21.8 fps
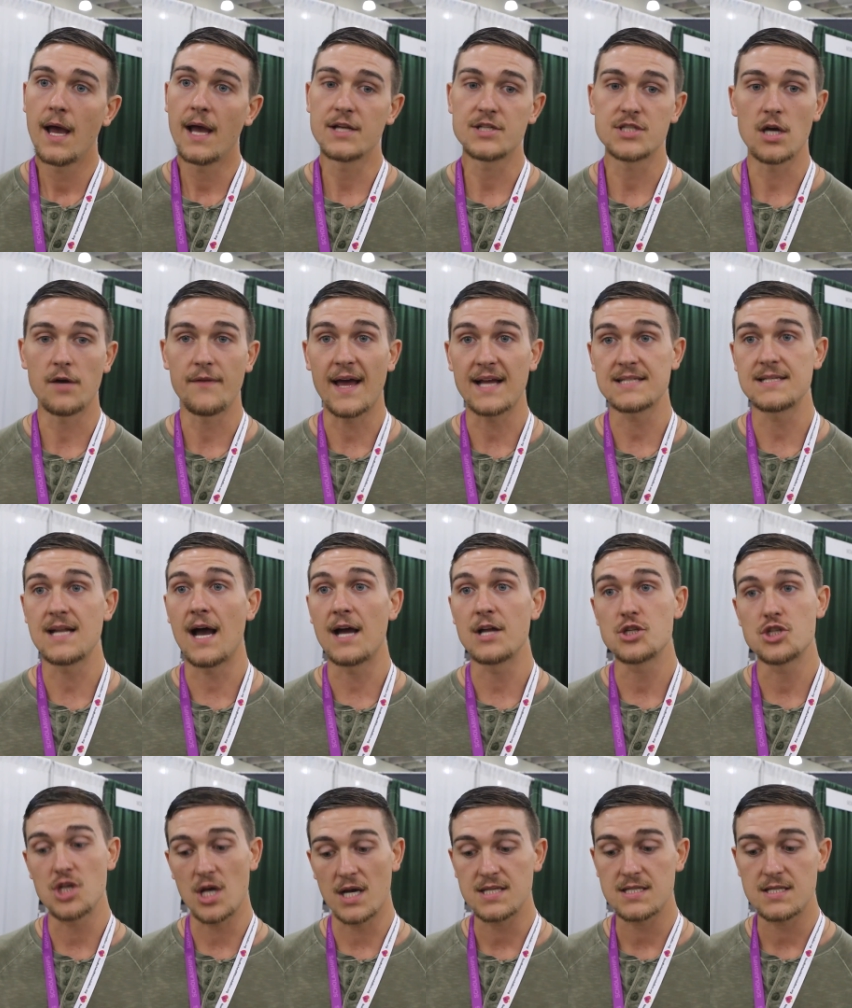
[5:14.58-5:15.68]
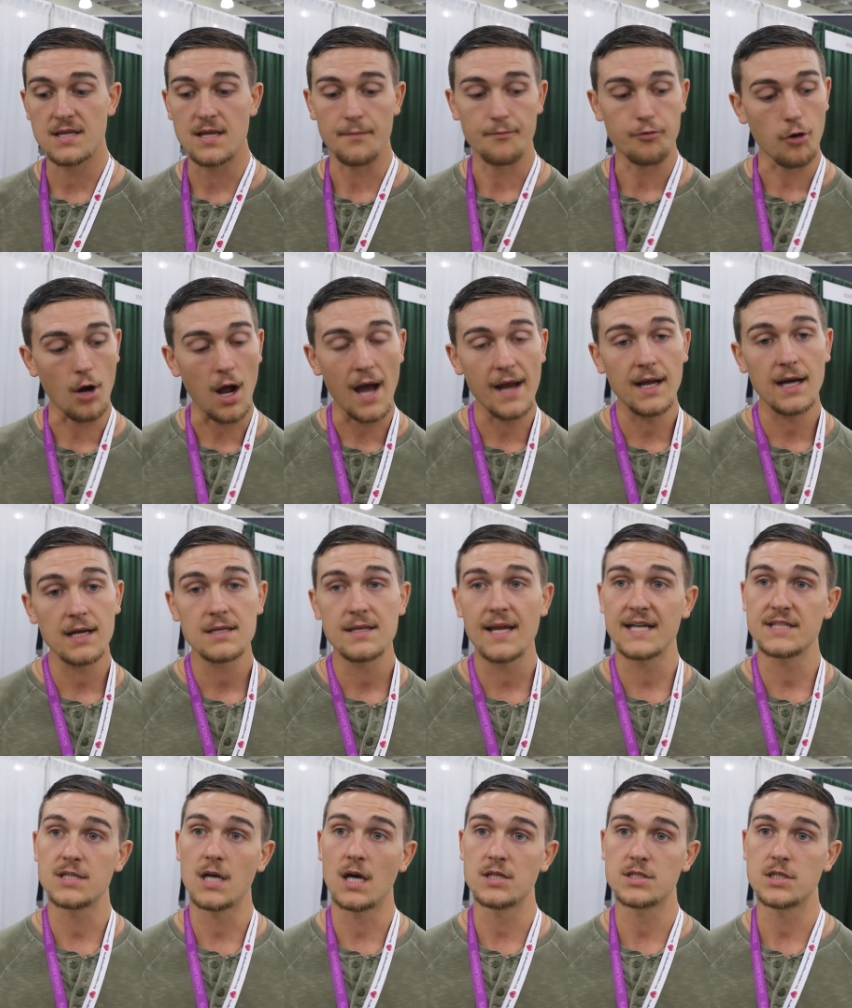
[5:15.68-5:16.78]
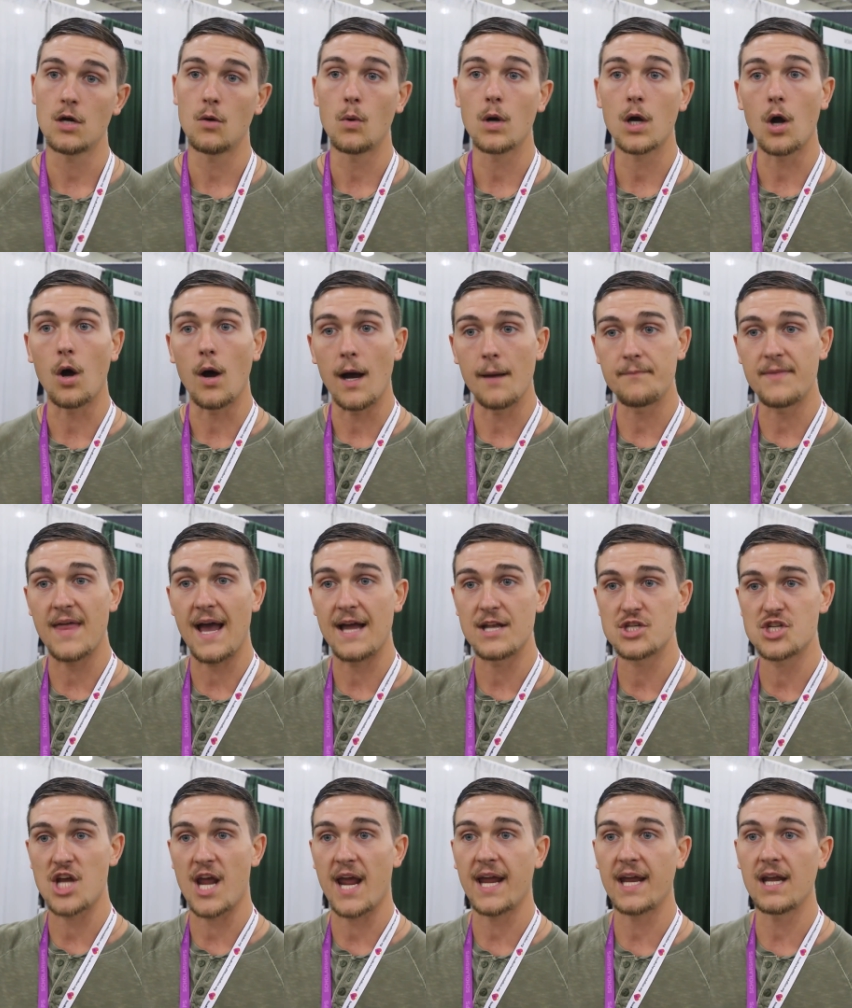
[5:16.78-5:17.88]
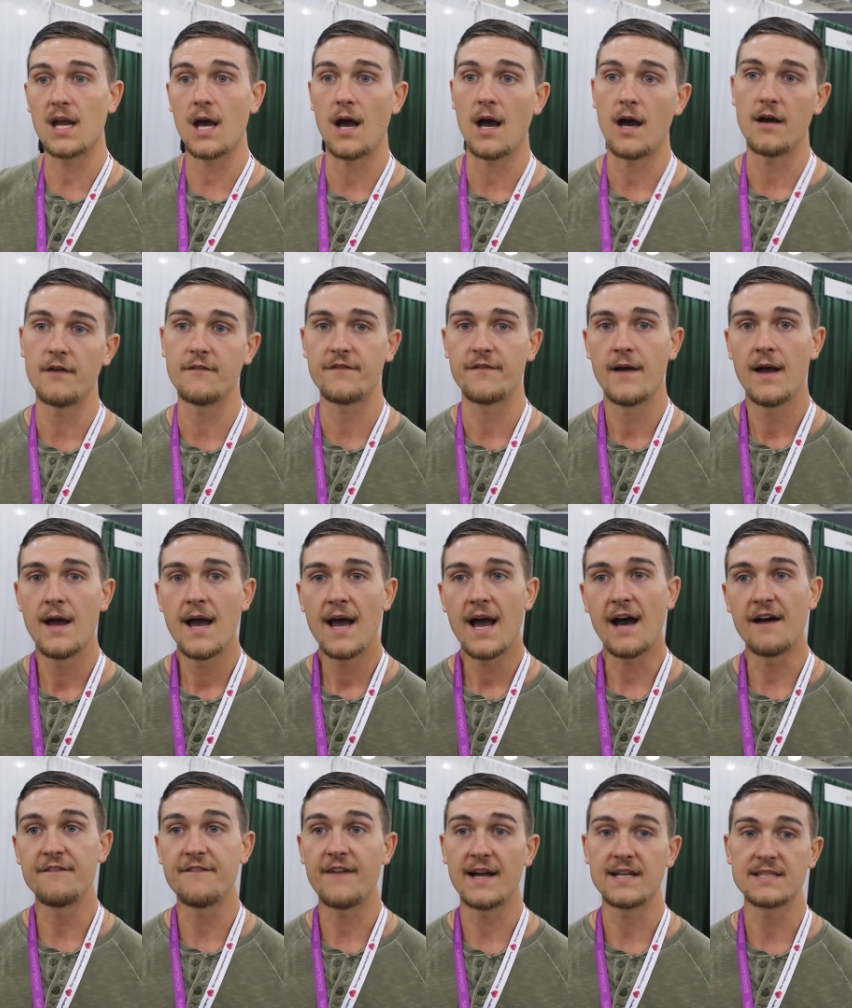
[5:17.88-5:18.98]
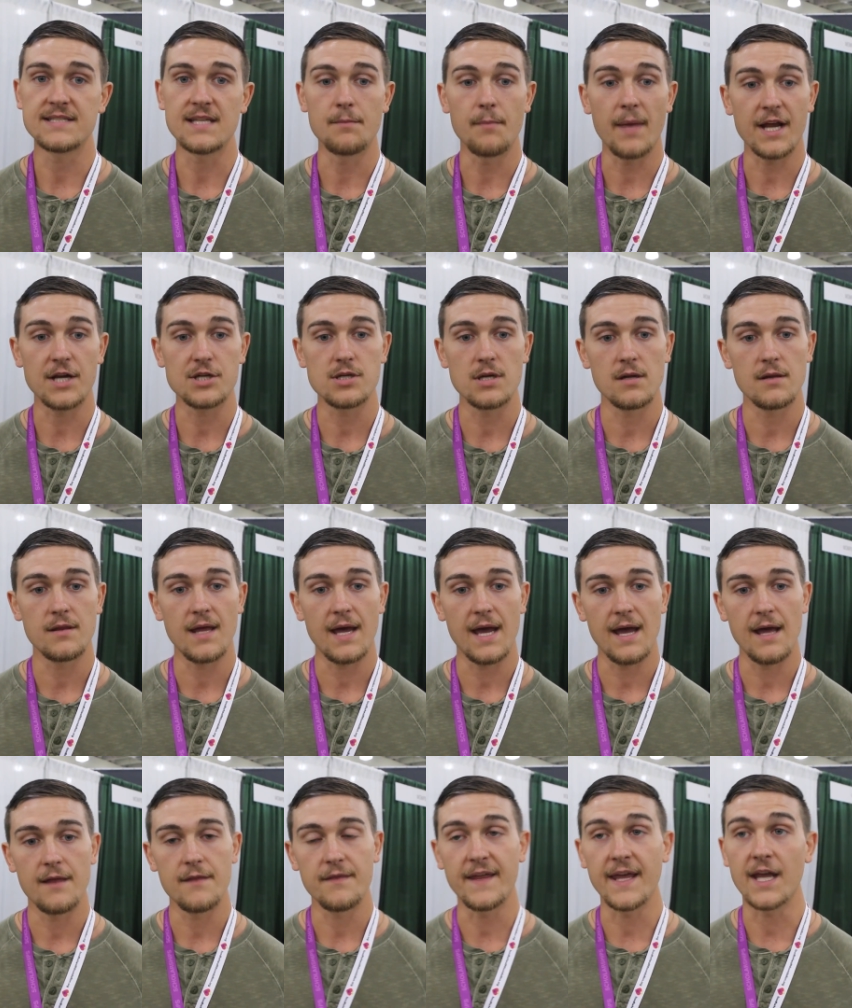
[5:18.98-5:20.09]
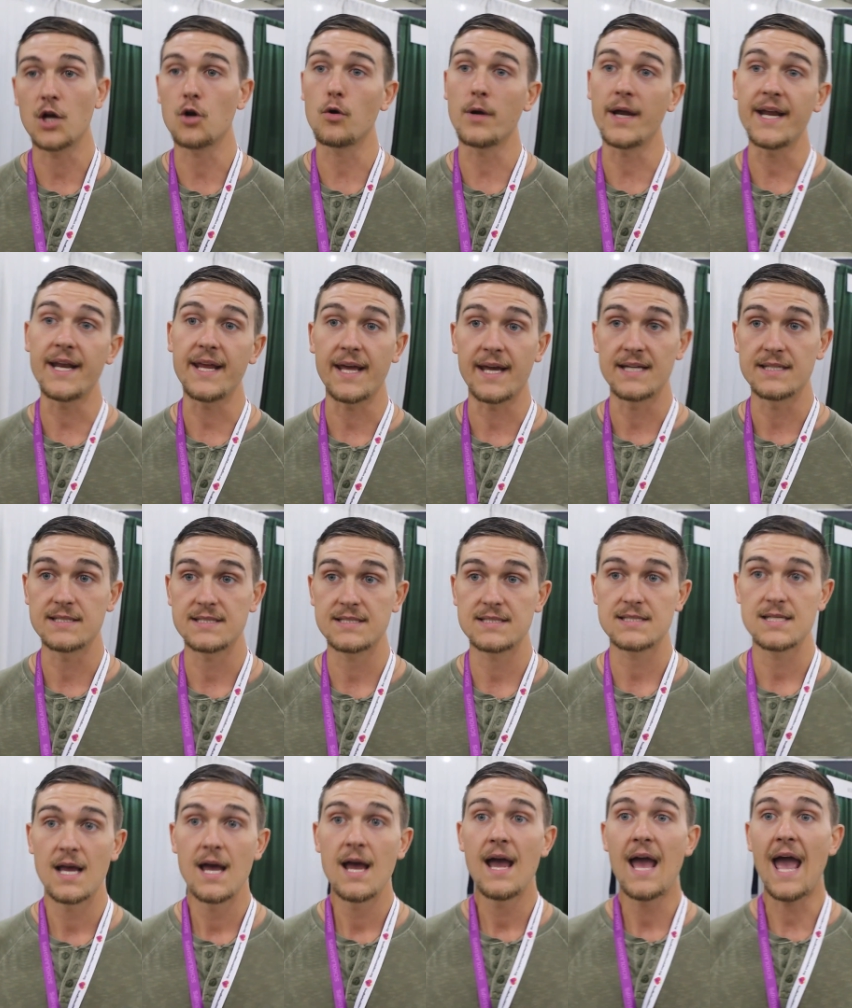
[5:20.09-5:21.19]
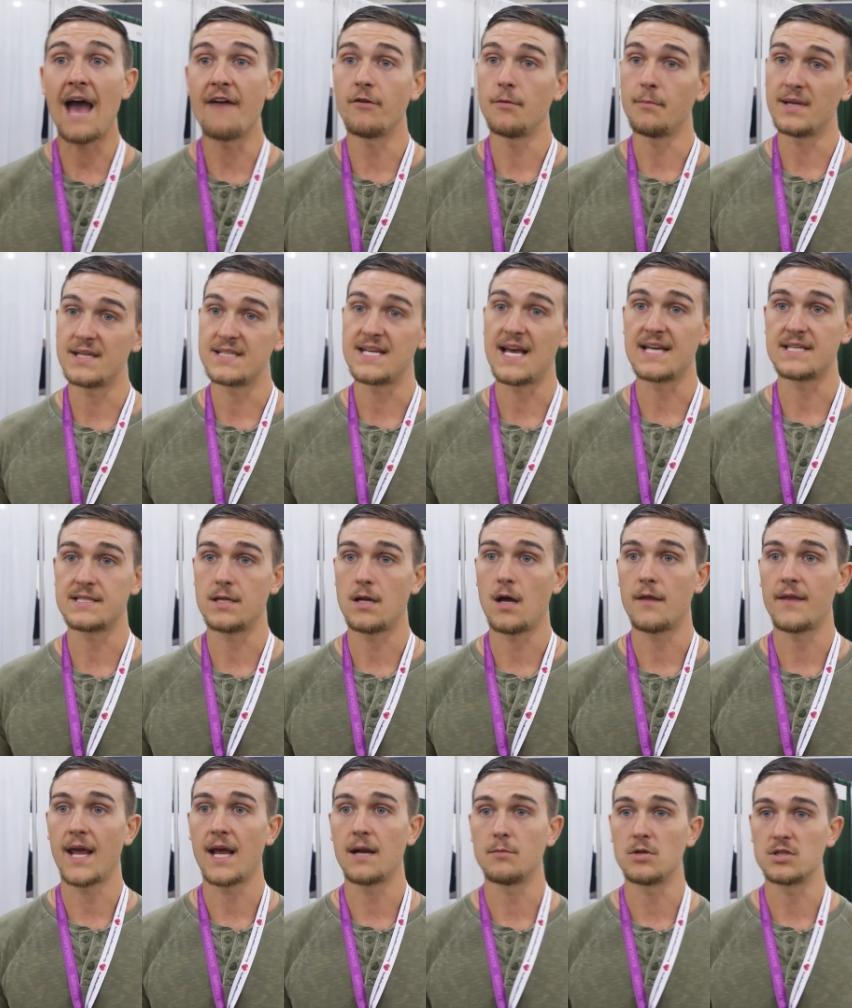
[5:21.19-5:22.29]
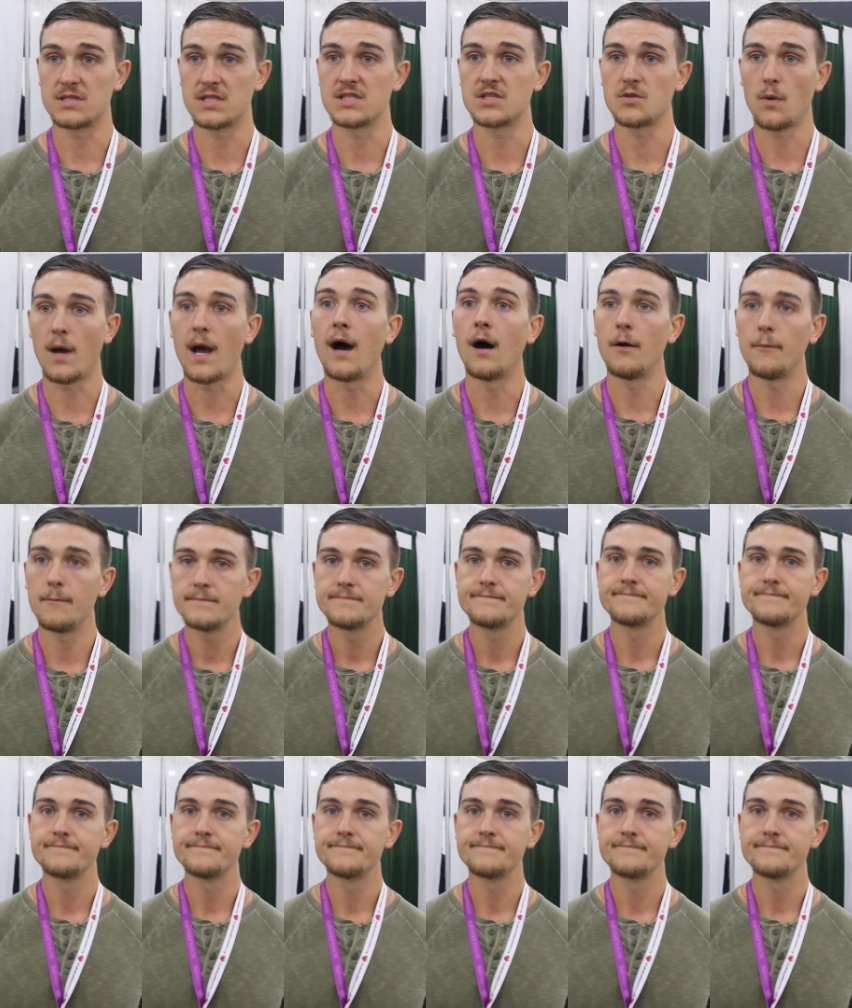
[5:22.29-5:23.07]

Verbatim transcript: And so that's not just the product, that's also, we'll go up that chain of events and make sure that the ingredients haven't been tested on animals as well.